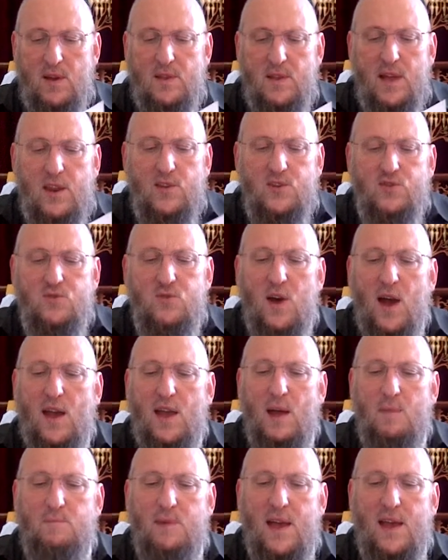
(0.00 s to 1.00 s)
Let us
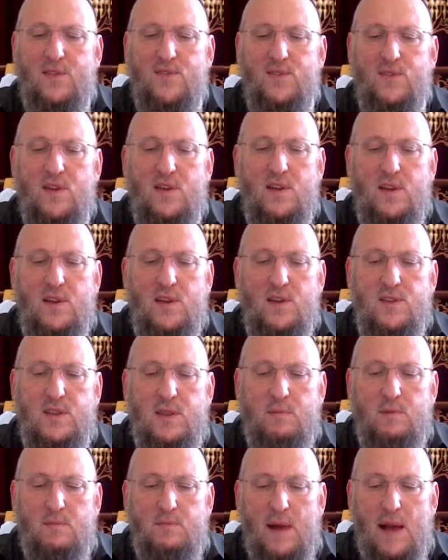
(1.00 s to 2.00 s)
try our best
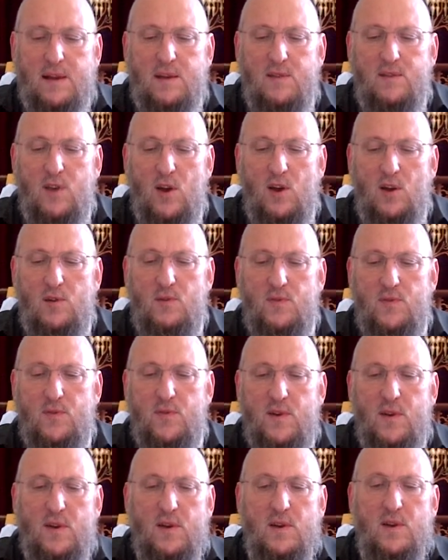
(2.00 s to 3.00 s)
to be makir tov
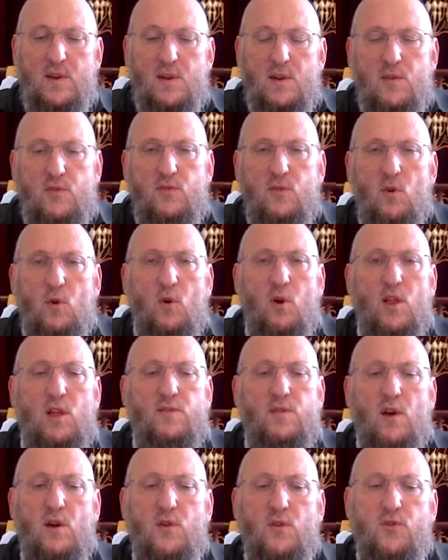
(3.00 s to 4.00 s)
to all
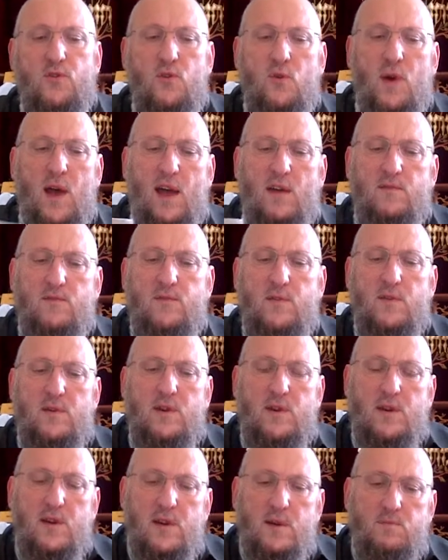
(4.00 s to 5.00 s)
those who have
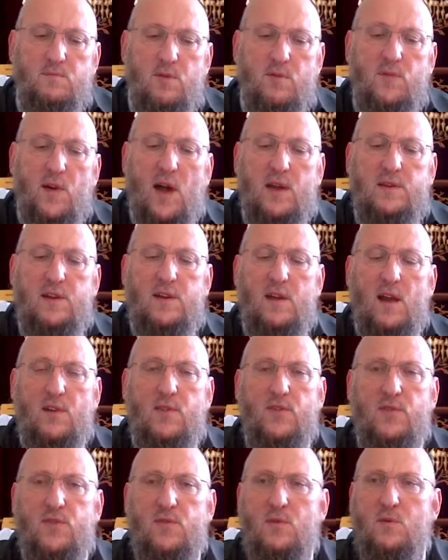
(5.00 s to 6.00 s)
provided
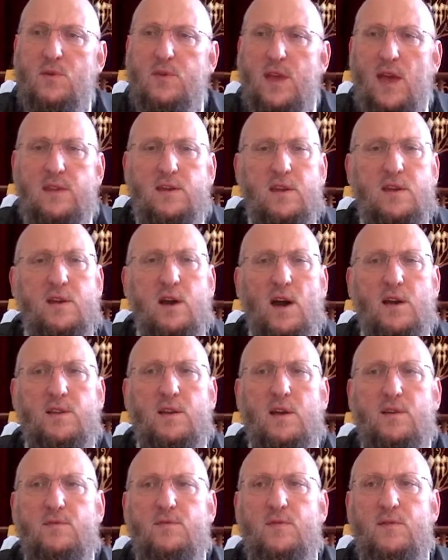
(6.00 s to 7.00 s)
us with any kind
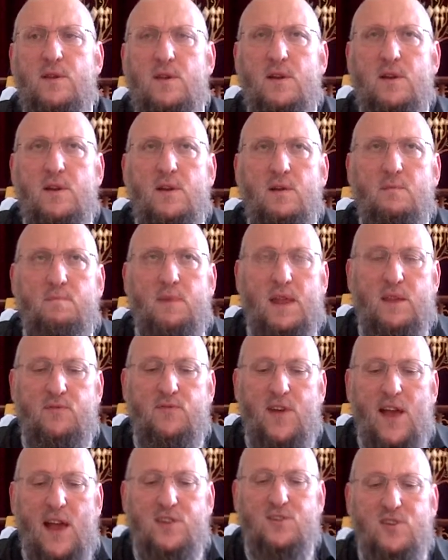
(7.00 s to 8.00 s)
of
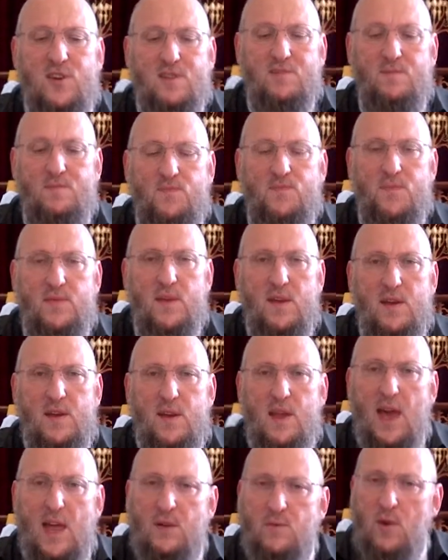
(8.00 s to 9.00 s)
benefaction,
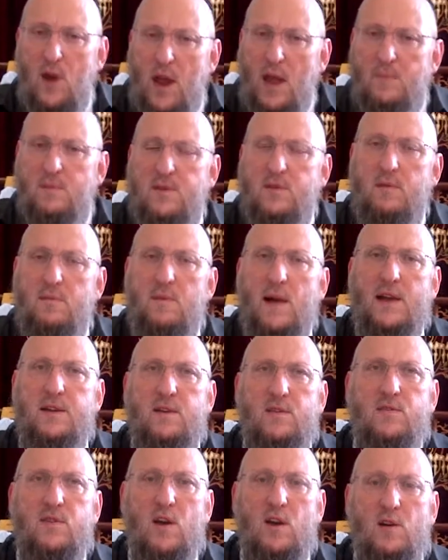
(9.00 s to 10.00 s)
and if we're able to be
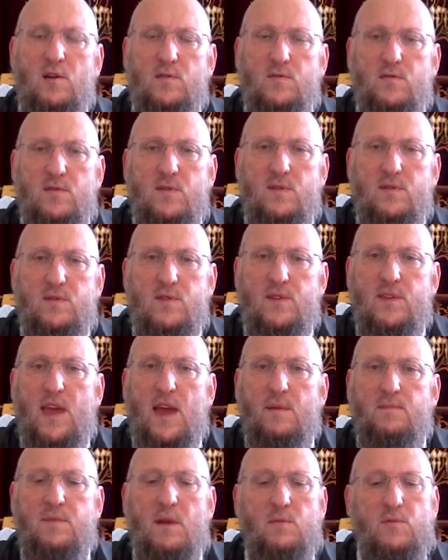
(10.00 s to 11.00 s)
makir tov to
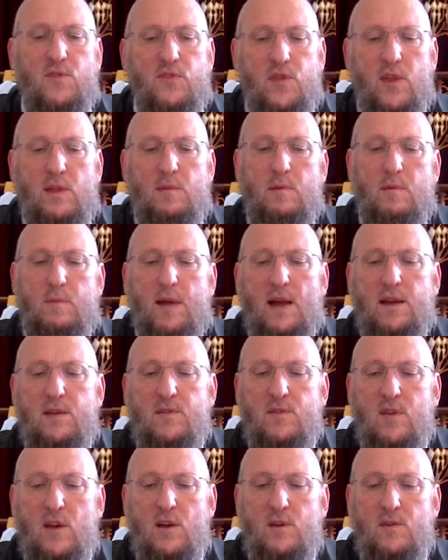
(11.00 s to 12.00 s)
them, then we'll certainly be
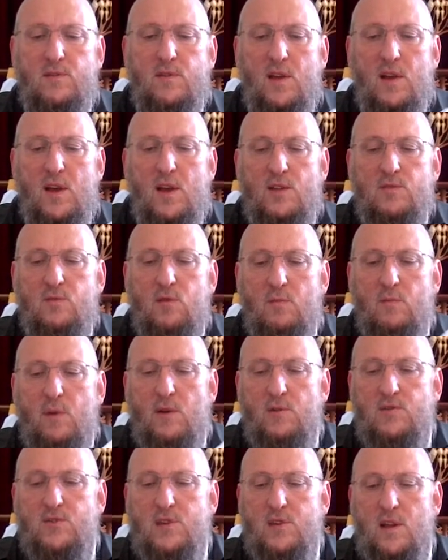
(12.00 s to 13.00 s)
makir tov to
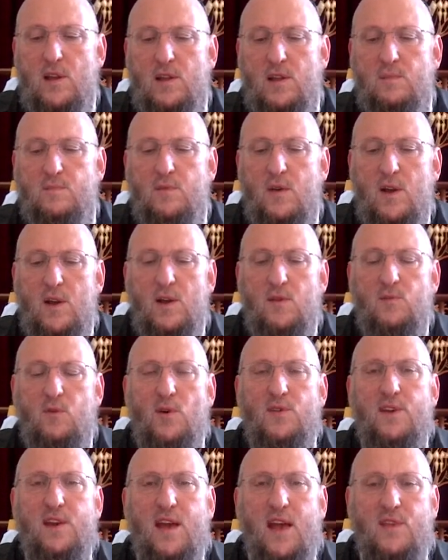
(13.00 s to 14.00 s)
Ribono Shel Olam for
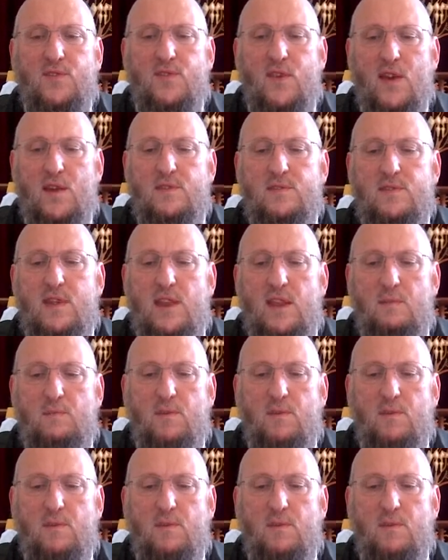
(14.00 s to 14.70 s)
all the chesed that He